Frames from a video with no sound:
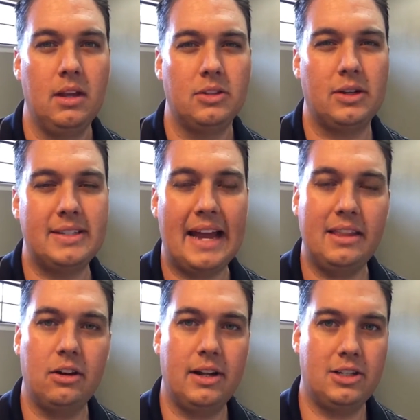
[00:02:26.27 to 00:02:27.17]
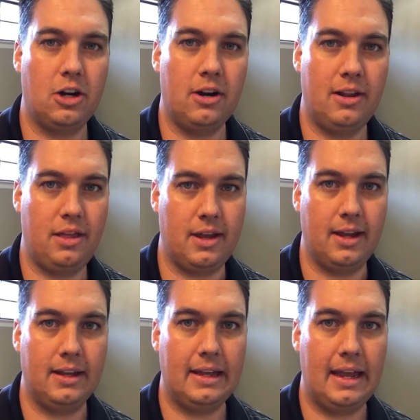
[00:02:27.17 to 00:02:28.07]
So I sat there and I started to
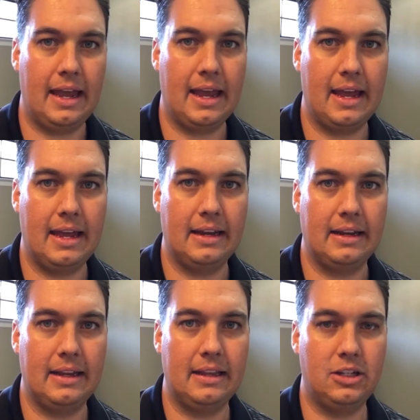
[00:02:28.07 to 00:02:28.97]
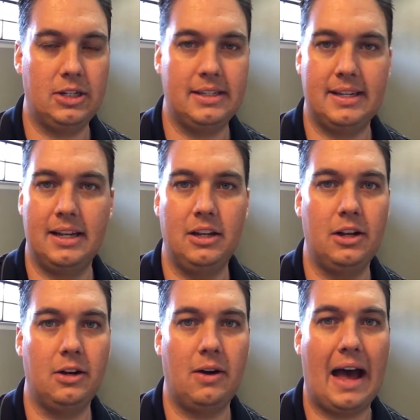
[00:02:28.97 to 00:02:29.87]
think, and she said,
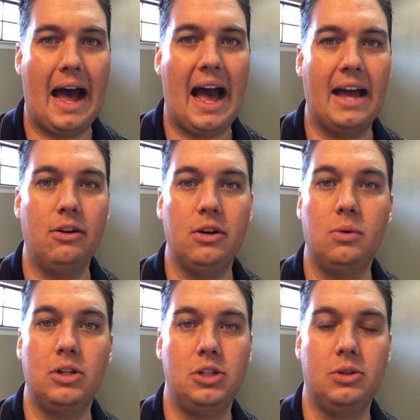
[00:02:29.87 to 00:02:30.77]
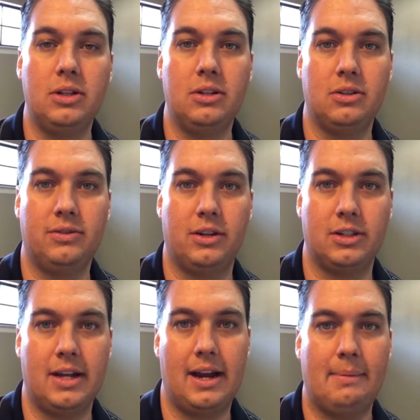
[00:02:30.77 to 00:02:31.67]
I don't know what you can do as far
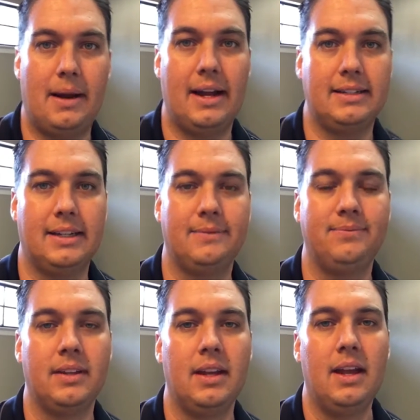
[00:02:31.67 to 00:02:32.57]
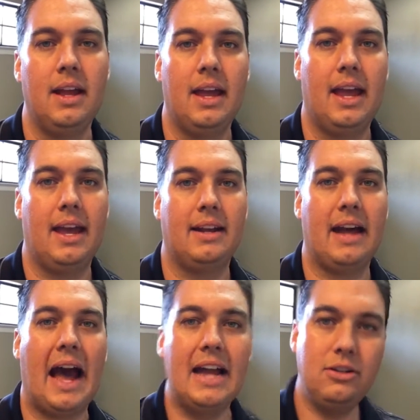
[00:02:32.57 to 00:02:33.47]
as chiropractic.
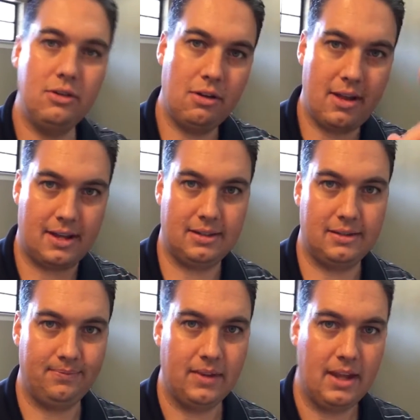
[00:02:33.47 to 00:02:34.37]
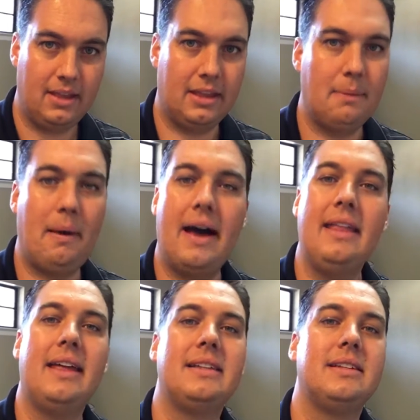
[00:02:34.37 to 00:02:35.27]
And I do know this, that the
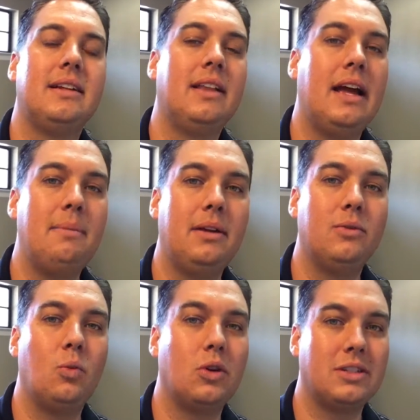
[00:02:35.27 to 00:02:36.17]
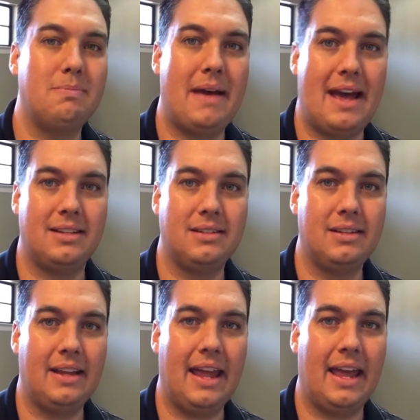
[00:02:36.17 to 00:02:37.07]
body that's in alignment works
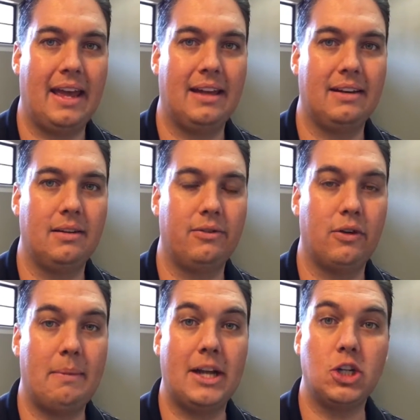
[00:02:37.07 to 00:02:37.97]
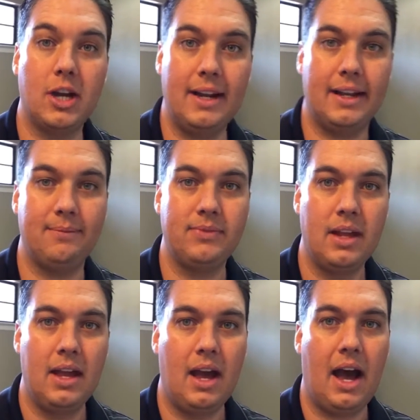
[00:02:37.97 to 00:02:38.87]
best. And from my training,
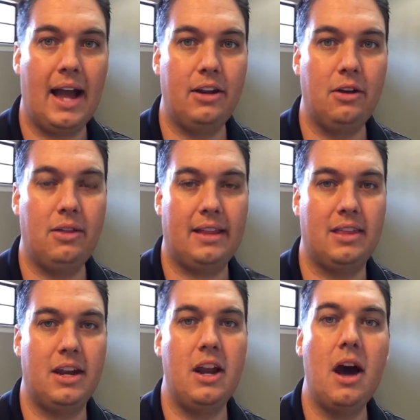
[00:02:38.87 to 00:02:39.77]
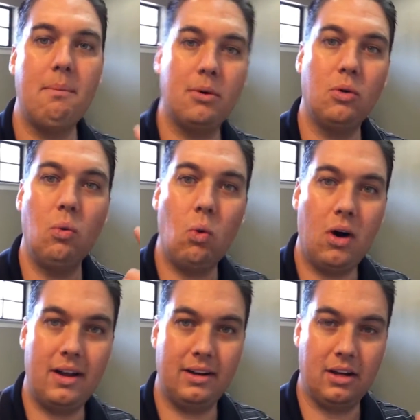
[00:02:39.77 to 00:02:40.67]
I know that the number
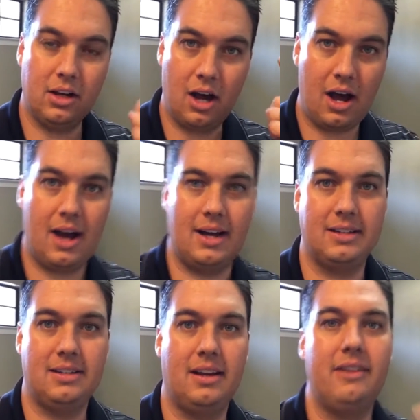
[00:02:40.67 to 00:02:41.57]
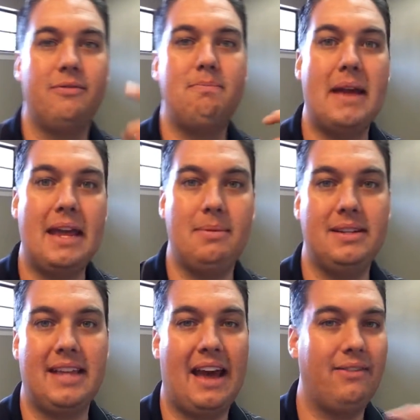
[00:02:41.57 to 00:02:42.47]
one cause of
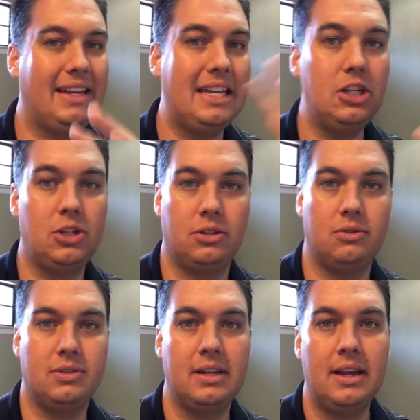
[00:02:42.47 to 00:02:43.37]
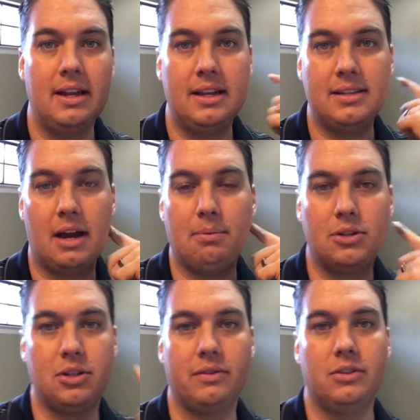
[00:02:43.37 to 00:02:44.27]
babies having issues is upper
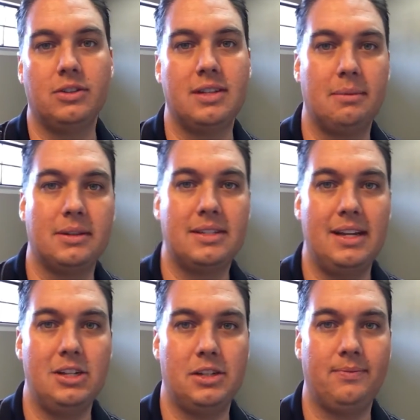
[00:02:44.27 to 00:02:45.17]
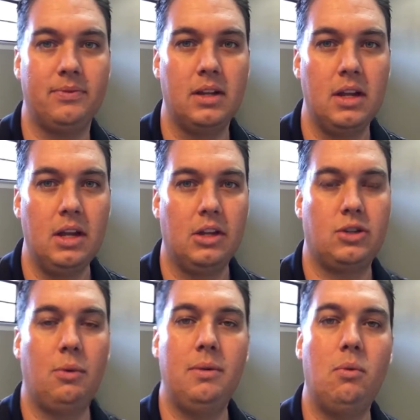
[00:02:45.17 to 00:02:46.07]
cervical subluxation.
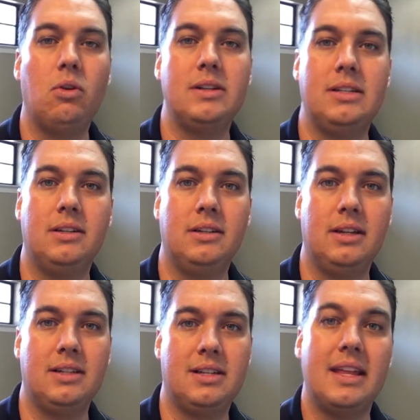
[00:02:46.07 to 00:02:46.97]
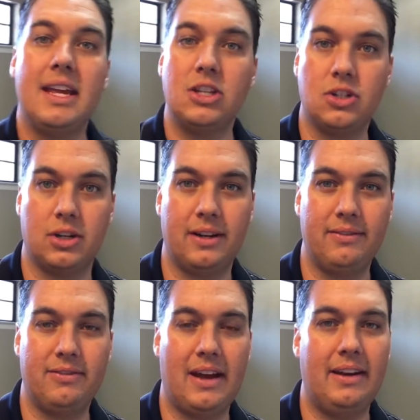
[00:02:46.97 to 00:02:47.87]
So I went more into the history,
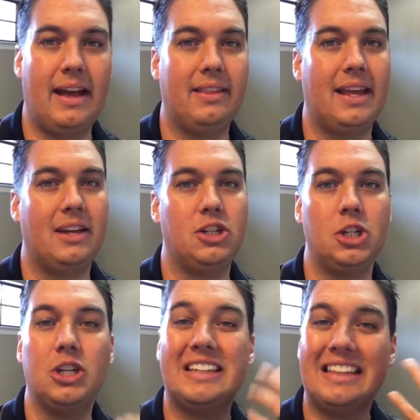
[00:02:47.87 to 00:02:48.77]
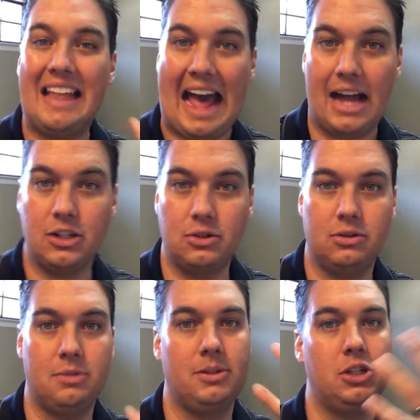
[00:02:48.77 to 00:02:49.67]
found out that she couldn't latch,
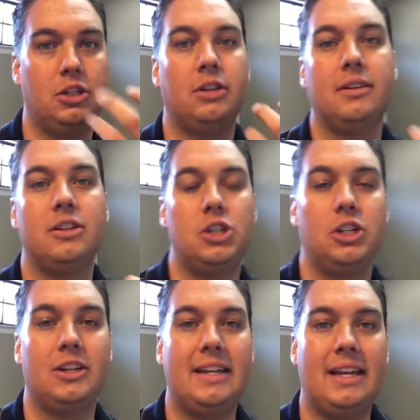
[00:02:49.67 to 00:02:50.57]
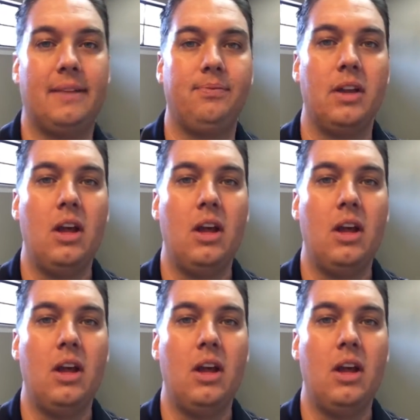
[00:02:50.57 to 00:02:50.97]
which means she couldn't eat.